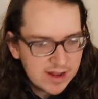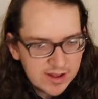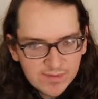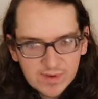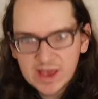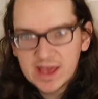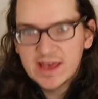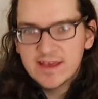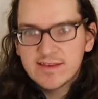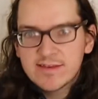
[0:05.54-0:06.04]

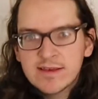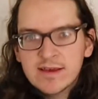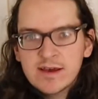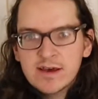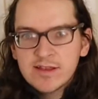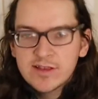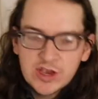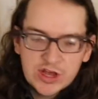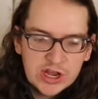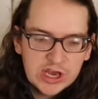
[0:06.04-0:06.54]
Anyway guys,
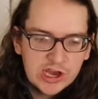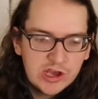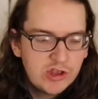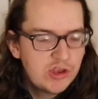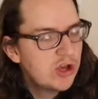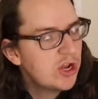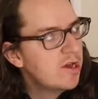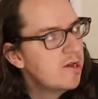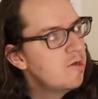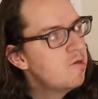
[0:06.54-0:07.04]
today,
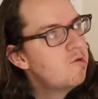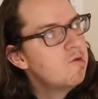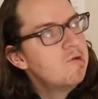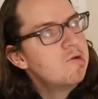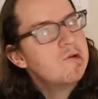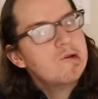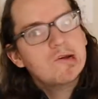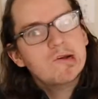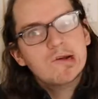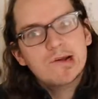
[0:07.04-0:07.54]
today,
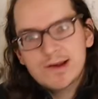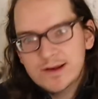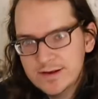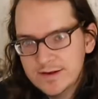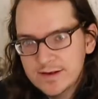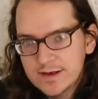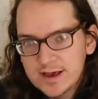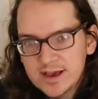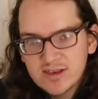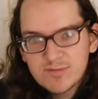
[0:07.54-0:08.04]
today
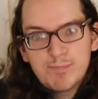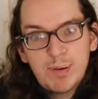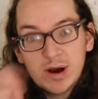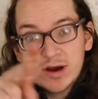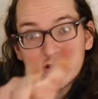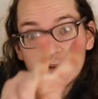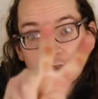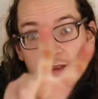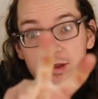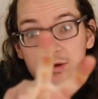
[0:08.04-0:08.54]
It's
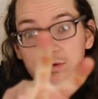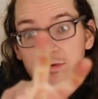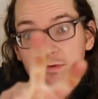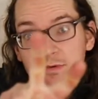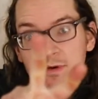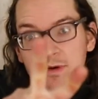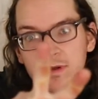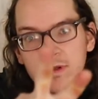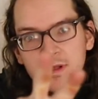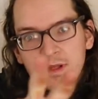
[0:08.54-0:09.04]
part two
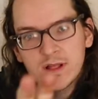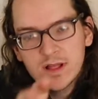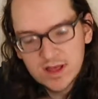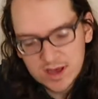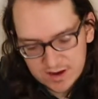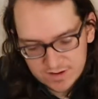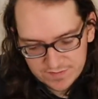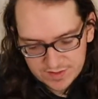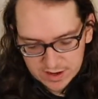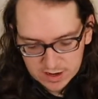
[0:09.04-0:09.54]

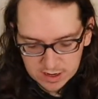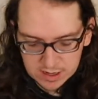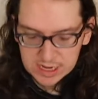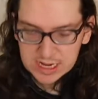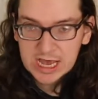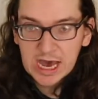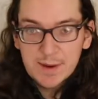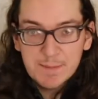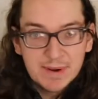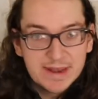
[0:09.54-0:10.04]
of the
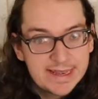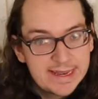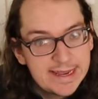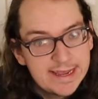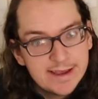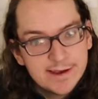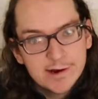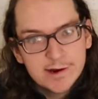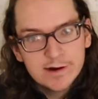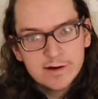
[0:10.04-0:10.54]

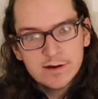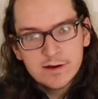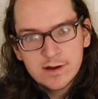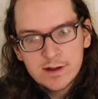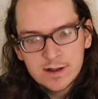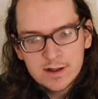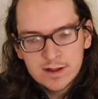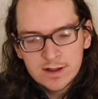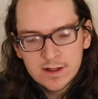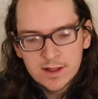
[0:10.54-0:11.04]
Cometeer
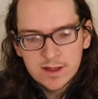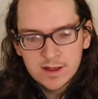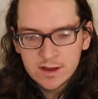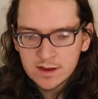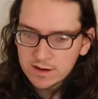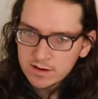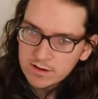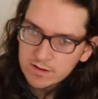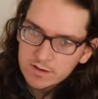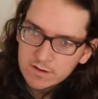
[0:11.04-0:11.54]

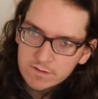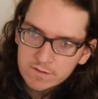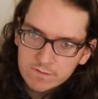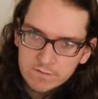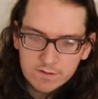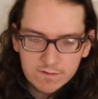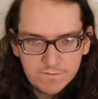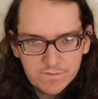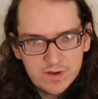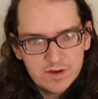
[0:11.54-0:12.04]

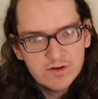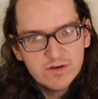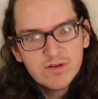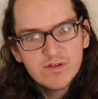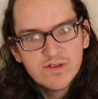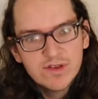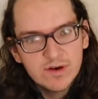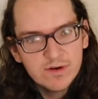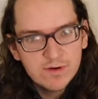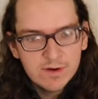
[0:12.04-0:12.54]
review.
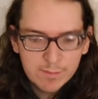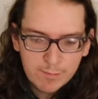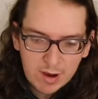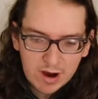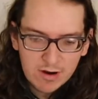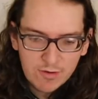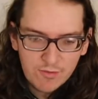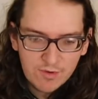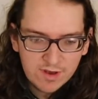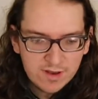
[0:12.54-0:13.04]
So
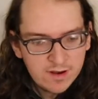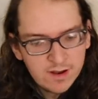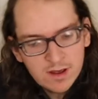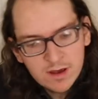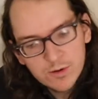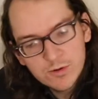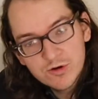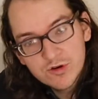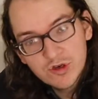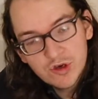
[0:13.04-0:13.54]
part one
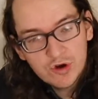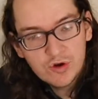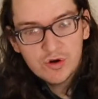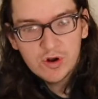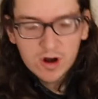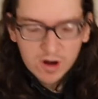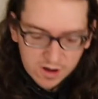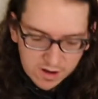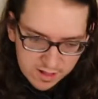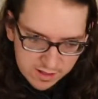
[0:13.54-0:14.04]
was shown
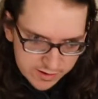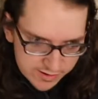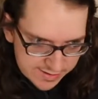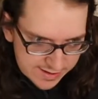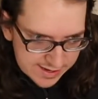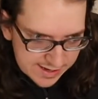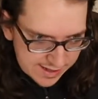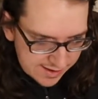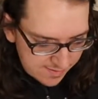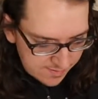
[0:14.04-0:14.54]
earlier
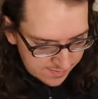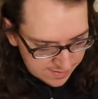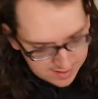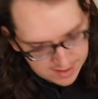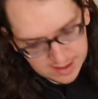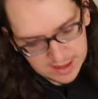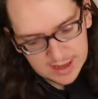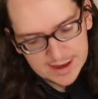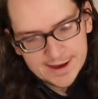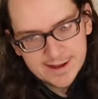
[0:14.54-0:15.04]
today.
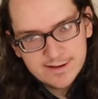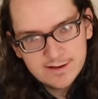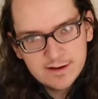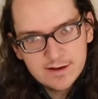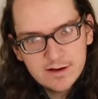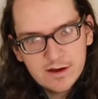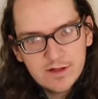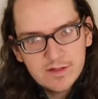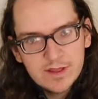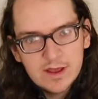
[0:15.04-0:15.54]
I did
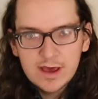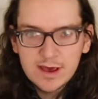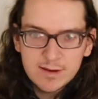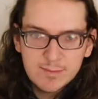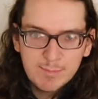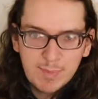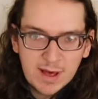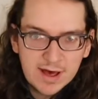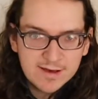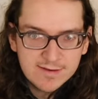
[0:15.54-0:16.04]
all the
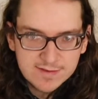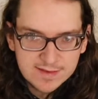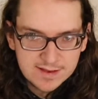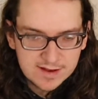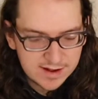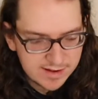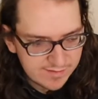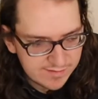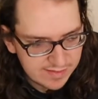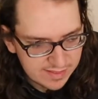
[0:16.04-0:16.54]
unboxing
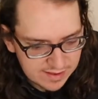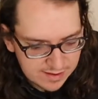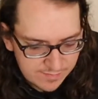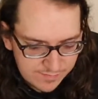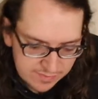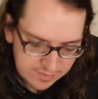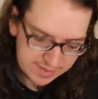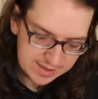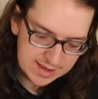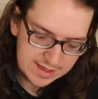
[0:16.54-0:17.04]
and everything.
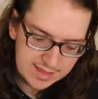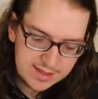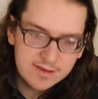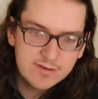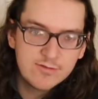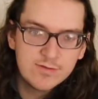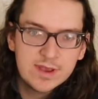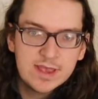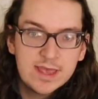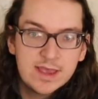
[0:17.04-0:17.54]
Now
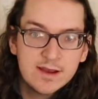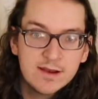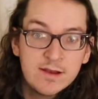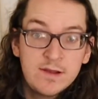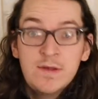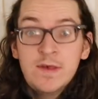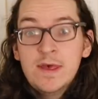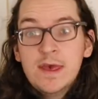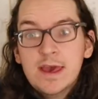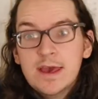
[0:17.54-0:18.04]
this right here
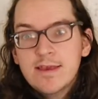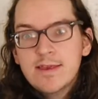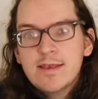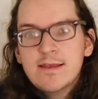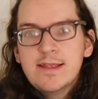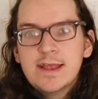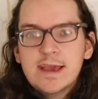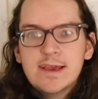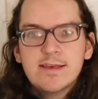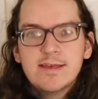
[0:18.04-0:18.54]
is the
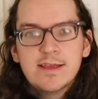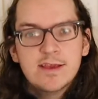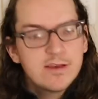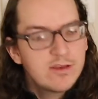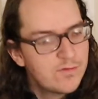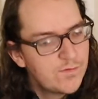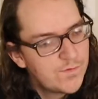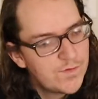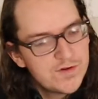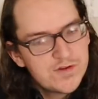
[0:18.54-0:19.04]
taste
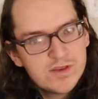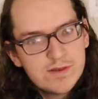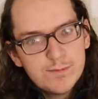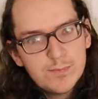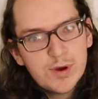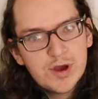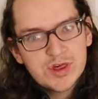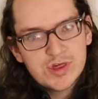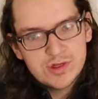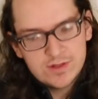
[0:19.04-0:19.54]
test first
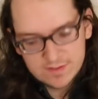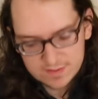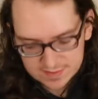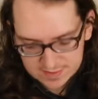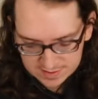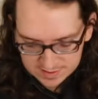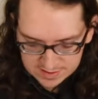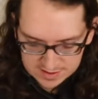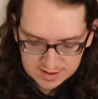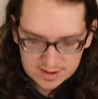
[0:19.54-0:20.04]

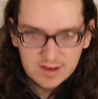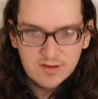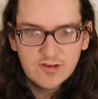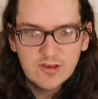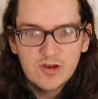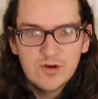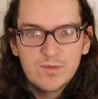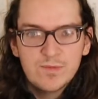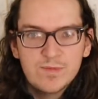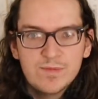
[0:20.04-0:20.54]
impressions.
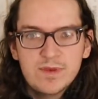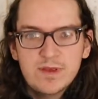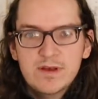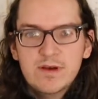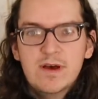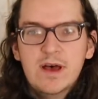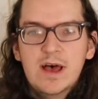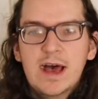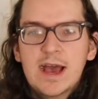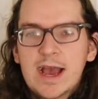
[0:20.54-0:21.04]
So, you
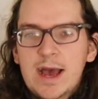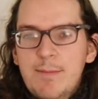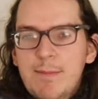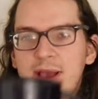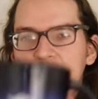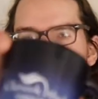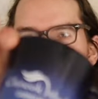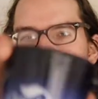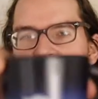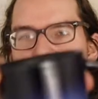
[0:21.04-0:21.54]
know, I got my
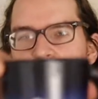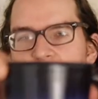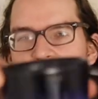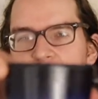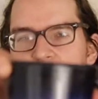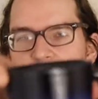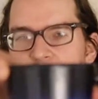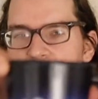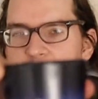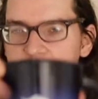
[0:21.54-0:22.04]
coffee mug
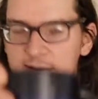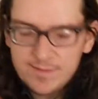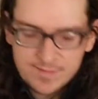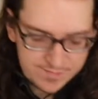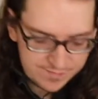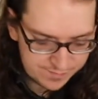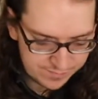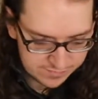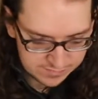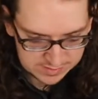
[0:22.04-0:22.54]
right here.
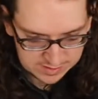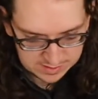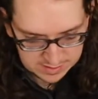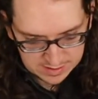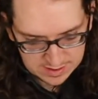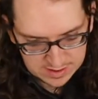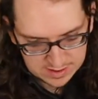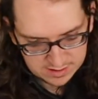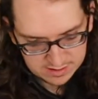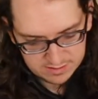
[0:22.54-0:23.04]

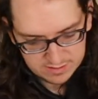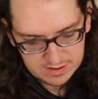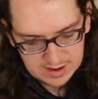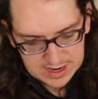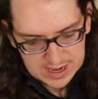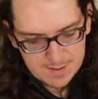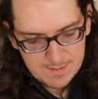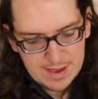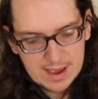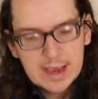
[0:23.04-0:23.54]
You know, I
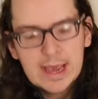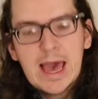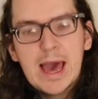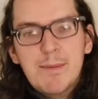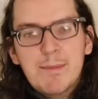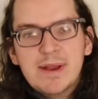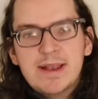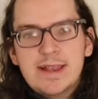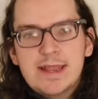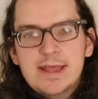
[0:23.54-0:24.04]
got my
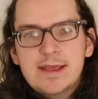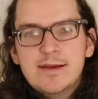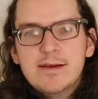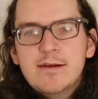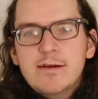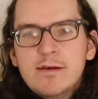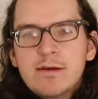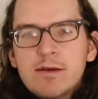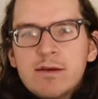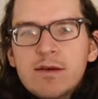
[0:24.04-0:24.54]

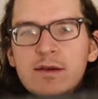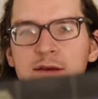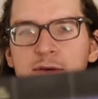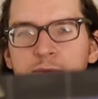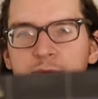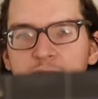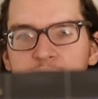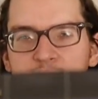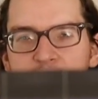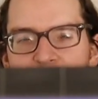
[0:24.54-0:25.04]
Cometeer,
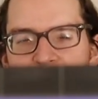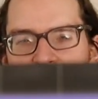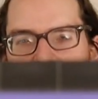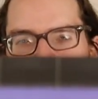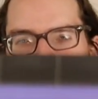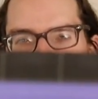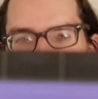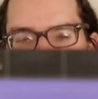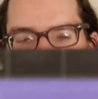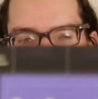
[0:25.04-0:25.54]
one of the
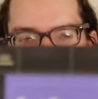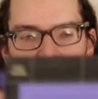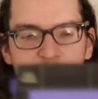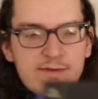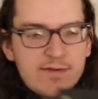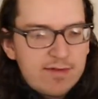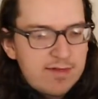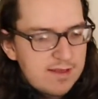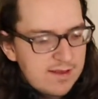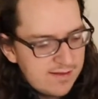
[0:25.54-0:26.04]

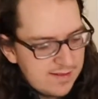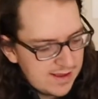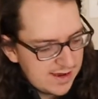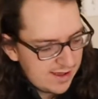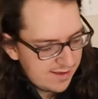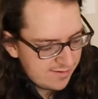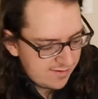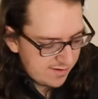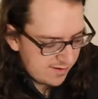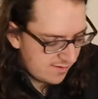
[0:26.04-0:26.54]
the
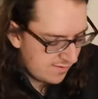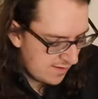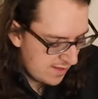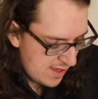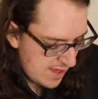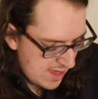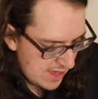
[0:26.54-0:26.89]
styles, you know.